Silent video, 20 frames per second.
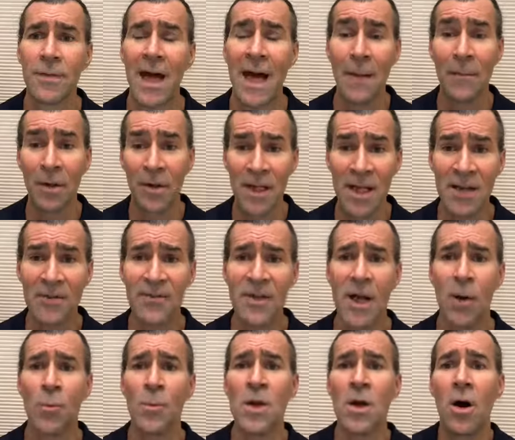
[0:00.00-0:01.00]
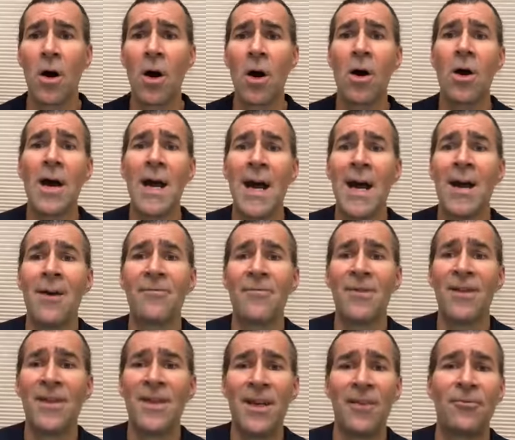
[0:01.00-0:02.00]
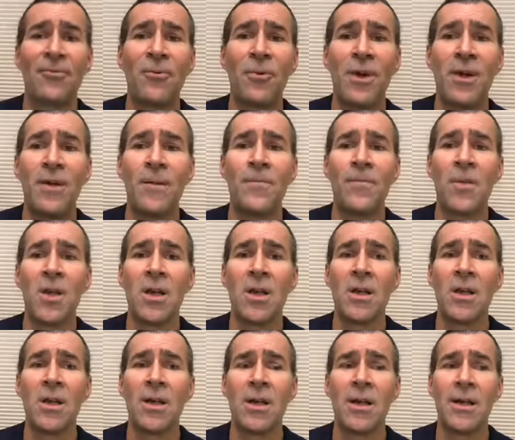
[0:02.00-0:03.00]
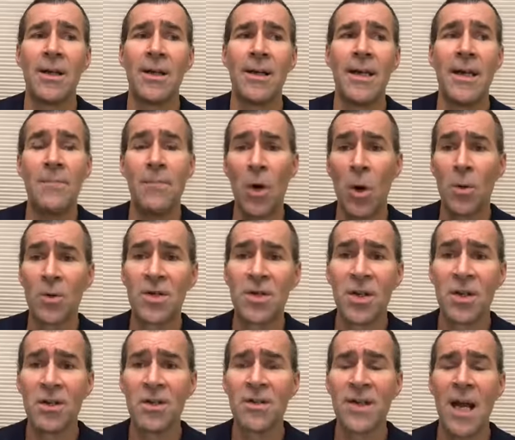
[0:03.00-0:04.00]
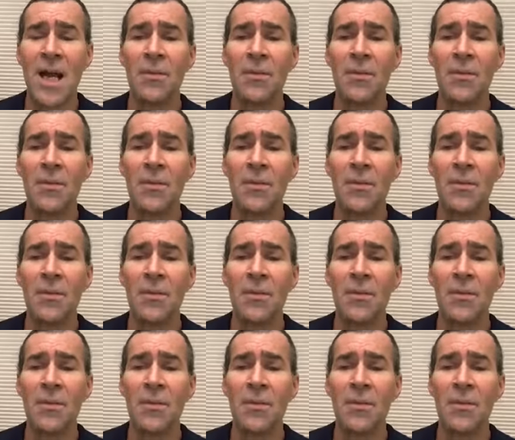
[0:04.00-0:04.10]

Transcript: I believe that we all have different emotions.